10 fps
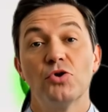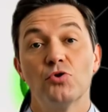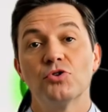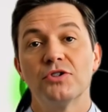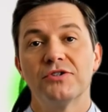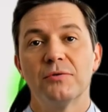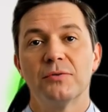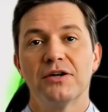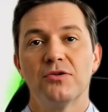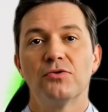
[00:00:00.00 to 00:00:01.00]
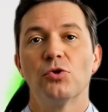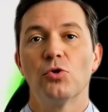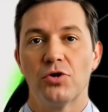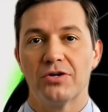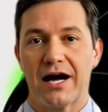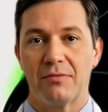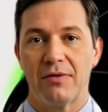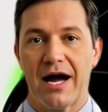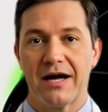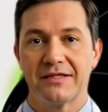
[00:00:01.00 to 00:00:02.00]
like seated leg presses,
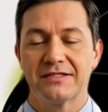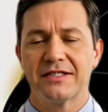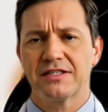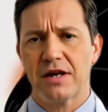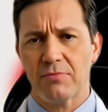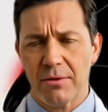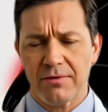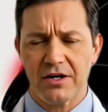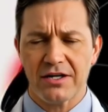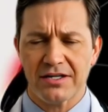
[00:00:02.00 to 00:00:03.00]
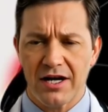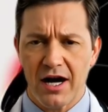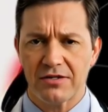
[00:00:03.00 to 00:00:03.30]
mini squats, or step-ups